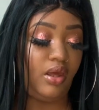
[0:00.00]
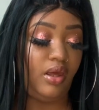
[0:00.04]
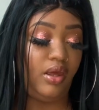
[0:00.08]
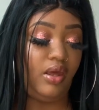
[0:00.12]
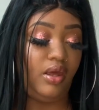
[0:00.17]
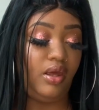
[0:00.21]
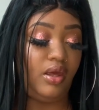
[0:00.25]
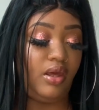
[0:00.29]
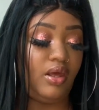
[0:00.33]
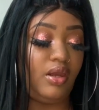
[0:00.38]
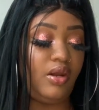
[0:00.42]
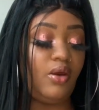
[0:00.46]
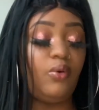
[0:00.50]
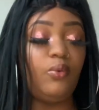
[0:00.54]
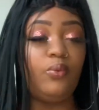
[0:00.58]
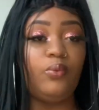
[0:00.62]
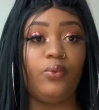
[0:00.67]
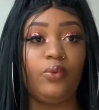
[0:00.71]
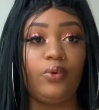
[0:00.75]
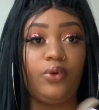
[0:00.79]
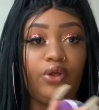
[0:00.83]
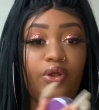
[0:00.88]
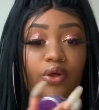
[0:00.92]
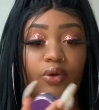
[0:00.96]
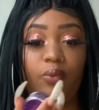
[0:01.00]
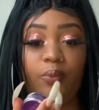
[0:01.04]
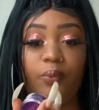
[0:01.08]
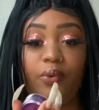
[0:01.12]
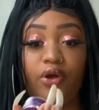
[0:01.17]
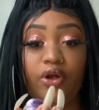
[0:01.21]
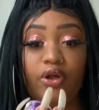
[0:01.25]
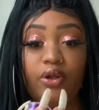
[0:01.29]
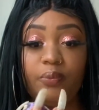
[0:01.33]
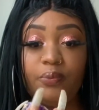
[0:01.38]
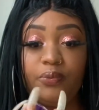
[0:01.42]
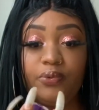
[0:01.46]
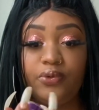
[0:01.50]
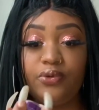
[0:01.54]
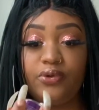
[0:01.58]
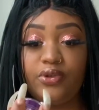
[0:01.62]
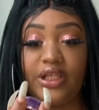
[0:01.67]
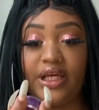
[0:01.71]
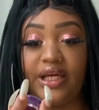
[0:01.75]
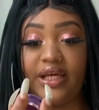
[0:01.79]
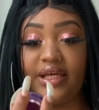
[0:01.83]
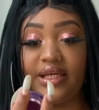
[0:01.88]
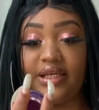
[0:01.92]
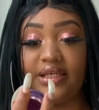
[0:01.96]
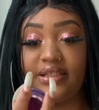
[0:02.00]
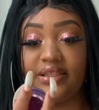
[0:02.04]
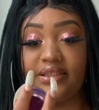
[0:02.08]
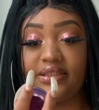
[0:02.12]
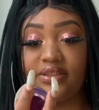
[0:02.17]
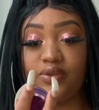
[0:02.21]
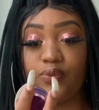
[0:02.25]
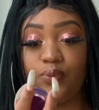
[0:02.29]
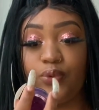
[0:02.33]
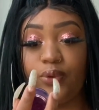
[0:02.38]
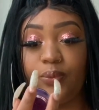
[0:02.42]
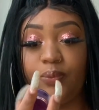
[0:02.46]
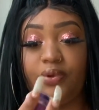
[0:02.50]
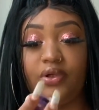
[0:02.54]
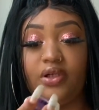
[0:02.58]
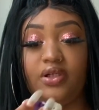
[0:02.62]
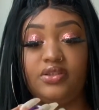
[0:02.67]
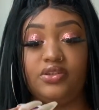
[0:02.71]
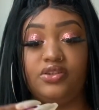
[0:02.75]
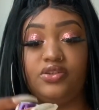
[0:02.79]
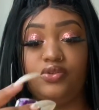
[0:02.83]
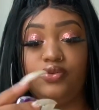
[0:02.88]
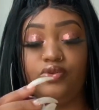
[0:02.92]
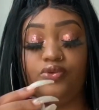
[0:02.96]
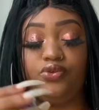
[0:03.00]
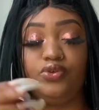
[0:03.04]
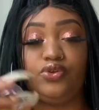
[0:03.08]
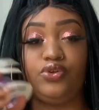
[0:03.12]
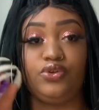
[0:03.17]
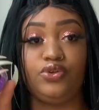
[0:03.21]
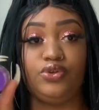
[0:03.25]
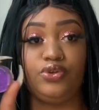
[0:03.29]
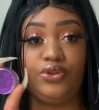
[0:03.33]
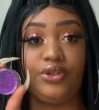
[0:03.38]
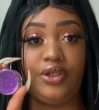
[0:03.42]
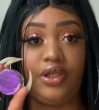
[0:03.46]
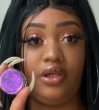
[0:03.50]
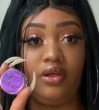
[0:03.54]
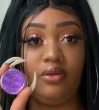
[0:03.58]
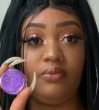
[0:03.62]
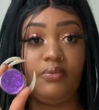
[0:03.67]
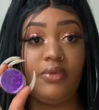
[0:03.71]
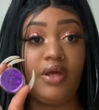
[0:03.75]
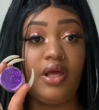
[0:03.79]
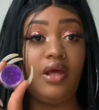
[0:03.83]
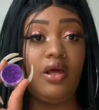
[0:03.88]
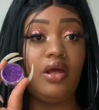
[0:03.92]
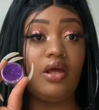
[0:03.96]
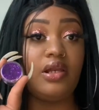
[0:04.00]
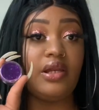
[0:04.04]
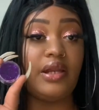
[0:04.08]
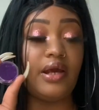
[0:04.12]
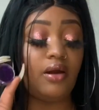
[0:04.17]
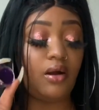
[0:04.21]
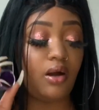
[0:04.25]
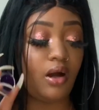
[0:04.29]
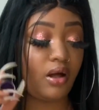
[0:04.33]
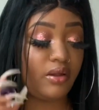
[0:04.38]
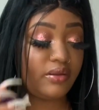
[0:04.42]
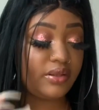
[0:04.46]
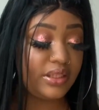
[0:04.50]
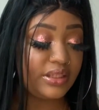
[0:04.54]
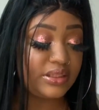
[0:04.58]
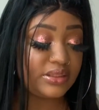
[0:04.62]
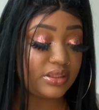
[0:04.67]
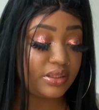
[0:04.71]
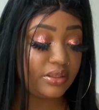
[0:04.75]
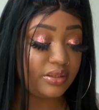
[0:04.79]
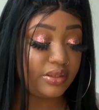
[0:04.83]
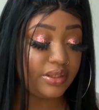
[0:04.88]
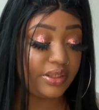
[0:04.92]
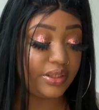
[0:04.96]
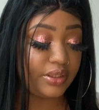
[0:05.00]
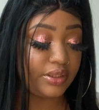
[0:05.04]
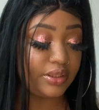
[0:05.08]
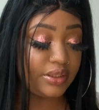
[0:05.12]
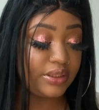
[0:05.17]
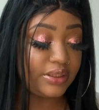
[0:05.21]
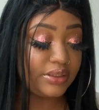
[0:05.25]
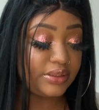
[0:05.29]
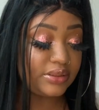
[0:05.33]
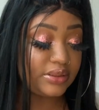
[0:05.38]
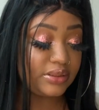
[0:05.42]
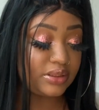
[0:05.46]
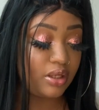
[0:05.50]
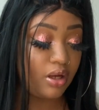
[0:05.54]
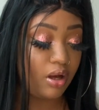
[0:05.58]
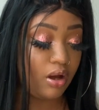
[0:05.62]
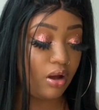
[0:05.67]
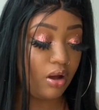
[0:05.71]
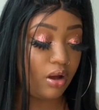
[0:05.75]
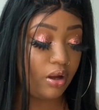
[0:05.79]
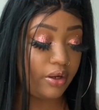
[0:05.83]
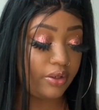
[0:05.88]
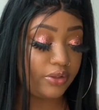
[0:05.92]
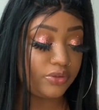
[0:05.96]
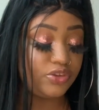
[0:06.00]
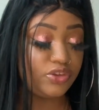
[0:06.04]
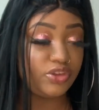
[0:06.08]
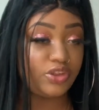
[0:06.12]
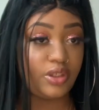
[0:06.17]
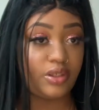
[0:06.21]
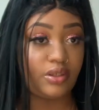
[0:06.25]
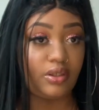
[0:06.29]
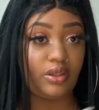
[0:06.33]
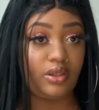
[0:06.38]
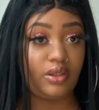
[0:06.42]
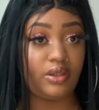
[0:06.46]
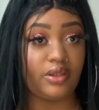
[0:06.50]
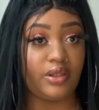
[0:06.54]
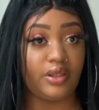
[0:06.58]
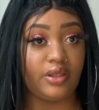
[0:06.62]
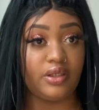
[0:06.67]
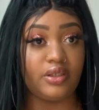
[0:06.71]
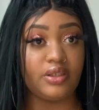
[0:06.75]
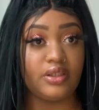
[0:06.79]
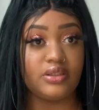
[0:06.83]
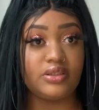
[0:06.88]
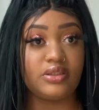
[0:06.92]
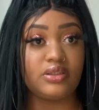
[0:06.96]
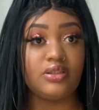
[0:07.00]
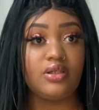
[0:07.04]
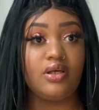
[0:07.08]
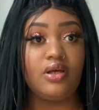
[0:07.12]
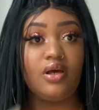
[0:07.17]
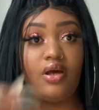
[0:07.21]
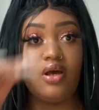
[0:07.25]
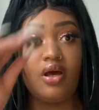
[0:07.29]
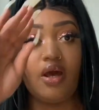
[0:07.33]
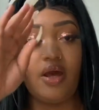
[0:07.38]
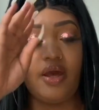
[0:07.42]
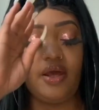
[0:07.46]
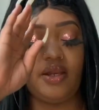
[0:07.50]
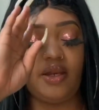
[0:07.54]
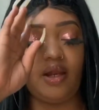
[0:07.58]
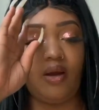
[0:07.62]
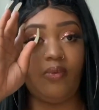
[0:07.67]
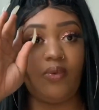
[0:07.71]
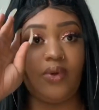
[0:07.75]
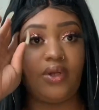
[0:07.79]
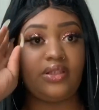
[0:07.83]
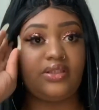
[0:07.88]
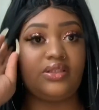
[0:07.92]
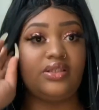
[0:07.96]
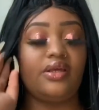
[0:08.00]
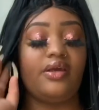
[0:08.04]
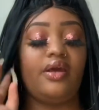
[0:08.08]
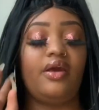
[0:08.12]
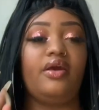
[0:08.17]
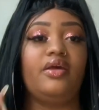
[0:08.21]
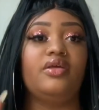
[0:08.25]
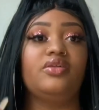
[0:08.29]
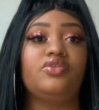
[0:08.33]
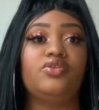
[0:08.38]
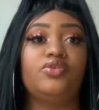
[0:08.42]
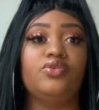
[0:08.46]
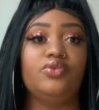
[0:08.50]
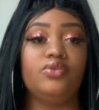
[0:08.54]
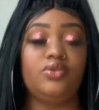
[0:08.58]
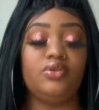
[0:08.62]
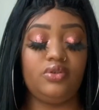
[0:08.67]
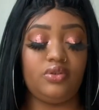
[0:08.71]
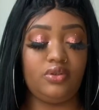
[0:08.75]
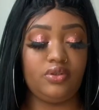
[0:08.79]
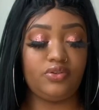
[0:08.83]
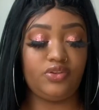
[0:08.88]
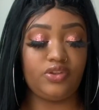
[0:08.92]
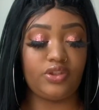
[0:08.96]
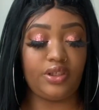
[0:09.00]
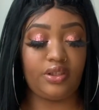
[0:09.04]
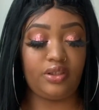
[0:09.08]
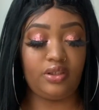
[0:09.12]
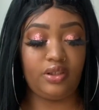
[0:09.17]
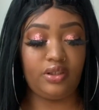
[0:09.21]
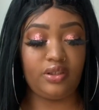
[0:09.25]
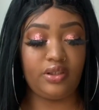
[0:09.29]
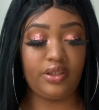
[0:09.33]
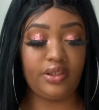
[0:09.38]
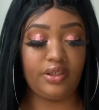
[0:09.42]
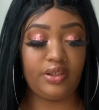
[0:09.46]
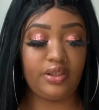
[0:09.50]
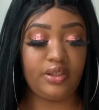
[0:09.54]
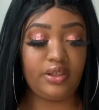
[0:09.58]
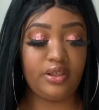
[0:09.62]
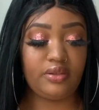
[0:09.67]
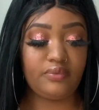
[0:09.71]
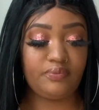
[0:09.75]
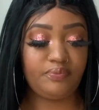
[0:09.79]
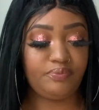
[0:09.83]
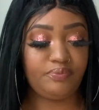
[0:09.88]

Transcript: And a royal purple, that is Rapunzel's Dream. Now all these glitters are chunky glitters, and I wanted to get into chunky glitter